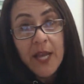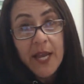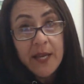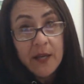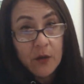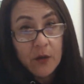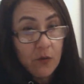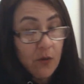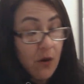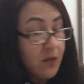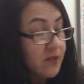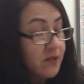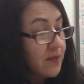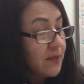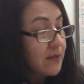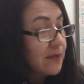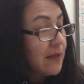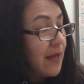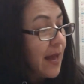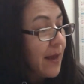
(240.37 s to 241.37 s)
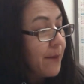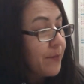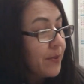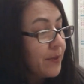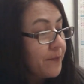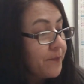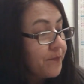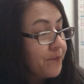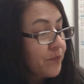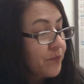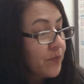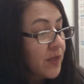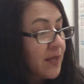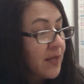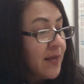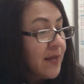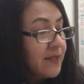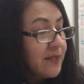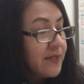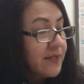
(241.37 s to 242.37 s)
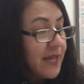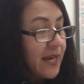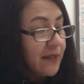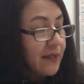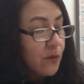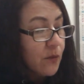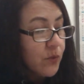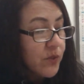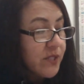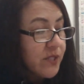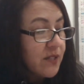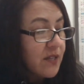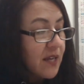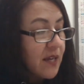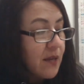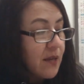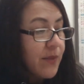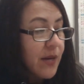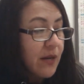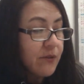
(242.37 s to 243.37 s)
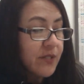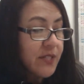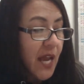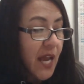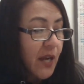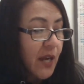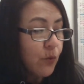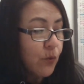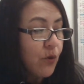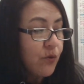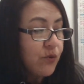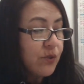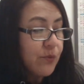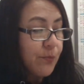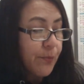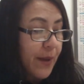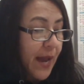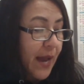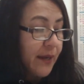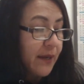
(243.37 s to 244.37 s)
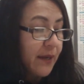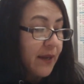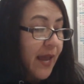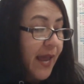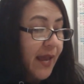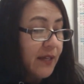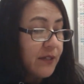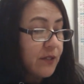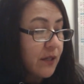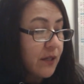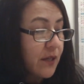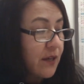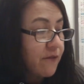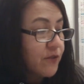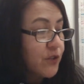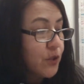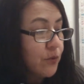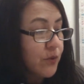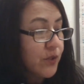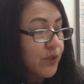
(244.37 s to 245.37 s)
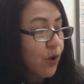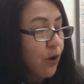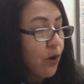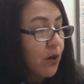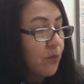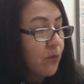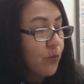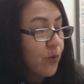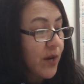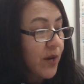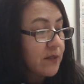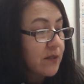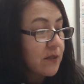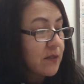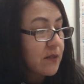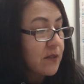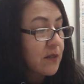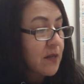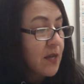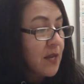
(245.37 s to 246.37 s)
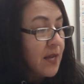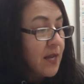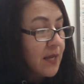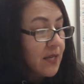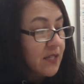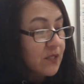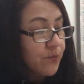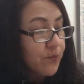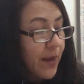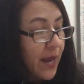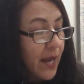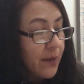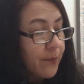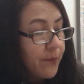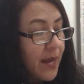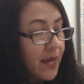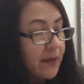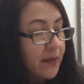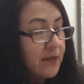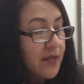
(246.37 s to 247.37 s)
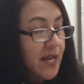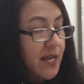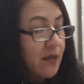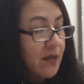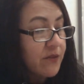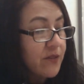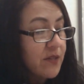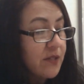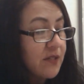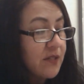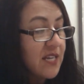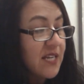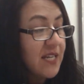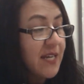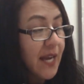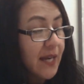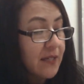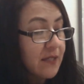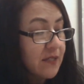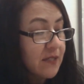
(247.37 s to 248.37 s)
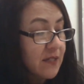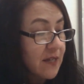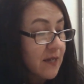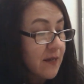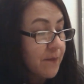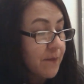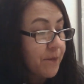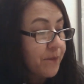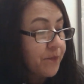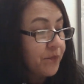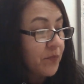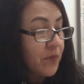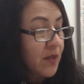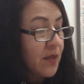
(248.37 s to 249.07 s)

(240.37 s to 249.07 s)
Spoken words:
lay across his lap. Stanley was sitting about 10 rows back, handcuffed to his armrest. His backpack lay on the seat next to him.